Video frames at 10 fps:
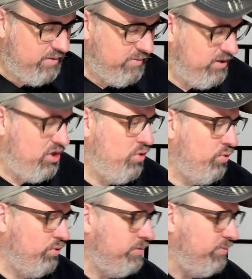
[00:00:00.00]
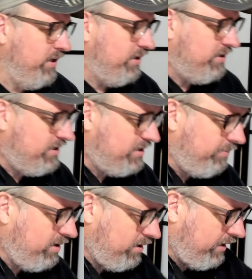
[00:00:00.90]
huge, but it's
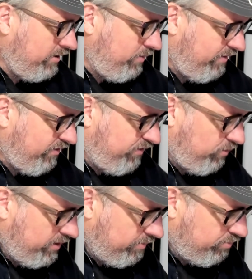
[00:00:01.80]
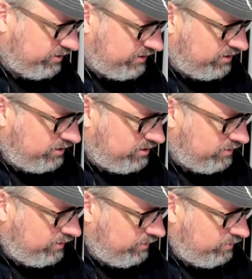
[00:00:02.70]
something. I do have a few other books I should
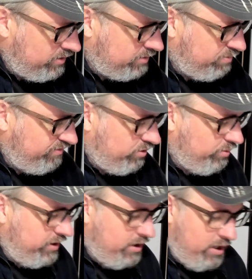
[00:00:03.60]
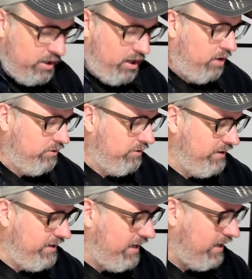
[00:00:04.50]
show you just before we call her
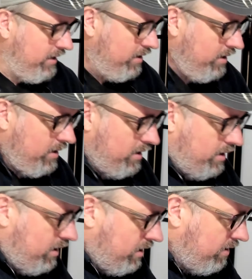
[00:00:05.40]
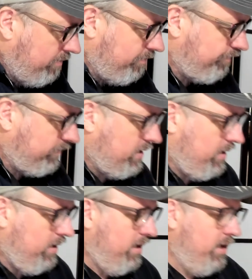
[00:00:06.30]
a day.
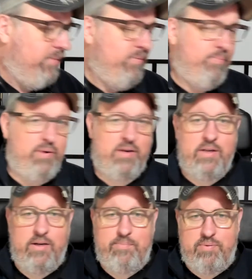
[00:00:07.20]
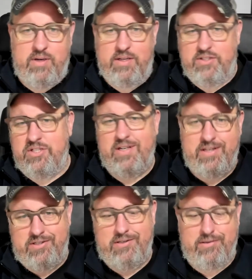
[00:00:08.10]
I've been picking up
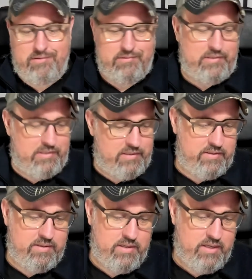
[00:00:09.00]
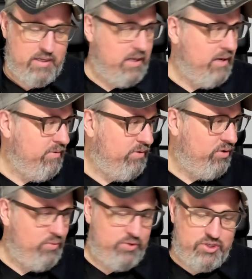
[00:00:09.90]
GI Joes. I'm a
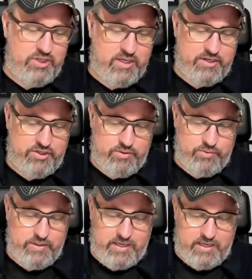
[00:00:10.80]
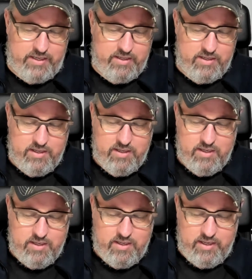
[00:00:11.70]
huge GI Joe guy,
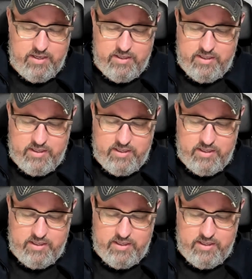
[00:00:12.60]
and